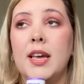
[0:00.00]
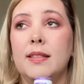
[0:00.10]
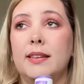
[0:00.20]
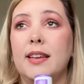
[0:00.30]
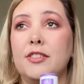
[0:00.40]

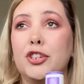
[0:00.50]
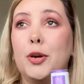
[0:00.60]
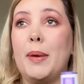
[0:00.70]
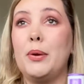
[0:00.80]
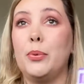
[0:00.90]
they tend to
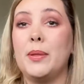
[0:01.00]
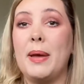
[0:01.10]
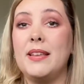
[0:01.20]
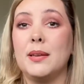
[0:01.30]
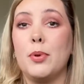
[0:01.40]
come out with
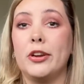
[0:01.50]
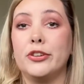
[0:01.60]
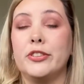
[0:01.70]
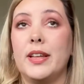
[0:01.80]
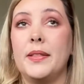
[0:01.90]
amazing
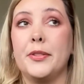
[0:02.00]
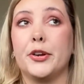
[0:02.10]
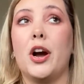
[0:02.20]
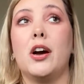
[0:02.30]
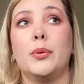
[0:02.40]
products and then they're
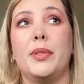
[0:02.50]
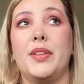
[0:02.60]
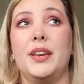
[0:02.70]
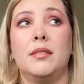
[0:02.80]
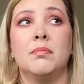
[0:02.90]
gone
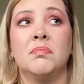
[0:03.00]
within,